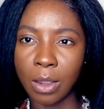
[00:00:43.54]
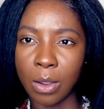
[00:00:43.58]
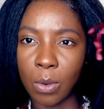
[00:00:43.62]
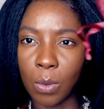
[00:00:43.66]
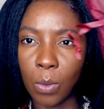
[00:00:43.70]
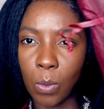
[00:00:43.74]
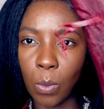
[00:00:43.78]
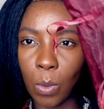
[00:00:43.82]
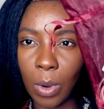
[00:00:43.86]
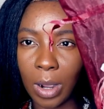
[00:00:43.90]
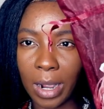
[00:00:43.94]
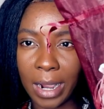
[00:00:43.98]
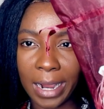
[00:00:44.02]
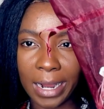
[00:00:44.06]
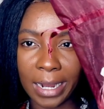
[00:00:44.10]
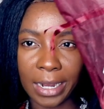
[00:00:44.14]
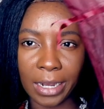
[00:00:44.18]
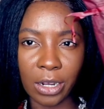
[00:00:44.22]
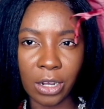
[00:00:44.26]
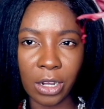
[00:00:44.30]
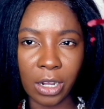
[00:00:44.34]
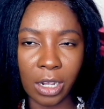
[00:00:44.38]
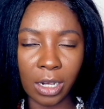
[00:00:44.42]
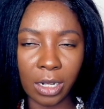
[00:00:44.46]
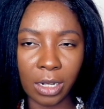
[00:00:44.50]

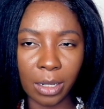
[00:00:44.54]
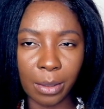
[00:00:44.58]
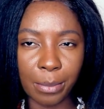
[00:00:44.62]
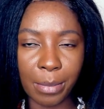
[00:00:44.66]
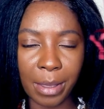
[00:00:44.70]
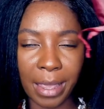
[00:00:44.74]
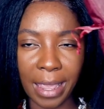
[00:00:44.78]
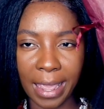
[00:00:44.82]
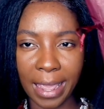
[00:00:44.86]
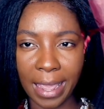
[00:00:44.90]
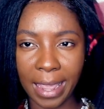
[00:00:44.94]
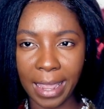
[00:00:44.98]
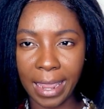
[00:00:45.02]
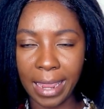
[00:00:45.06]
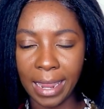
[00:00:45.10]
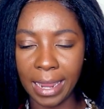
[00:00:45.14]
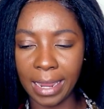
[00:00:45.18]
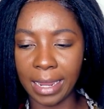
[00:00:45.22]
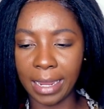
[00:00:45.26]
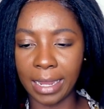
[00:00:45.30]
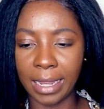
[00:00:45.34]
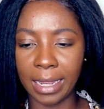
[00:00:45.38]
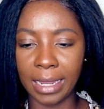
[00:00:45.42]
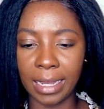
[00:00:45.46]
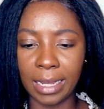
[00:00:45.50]
wine color
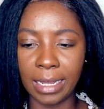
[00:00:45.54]
bag.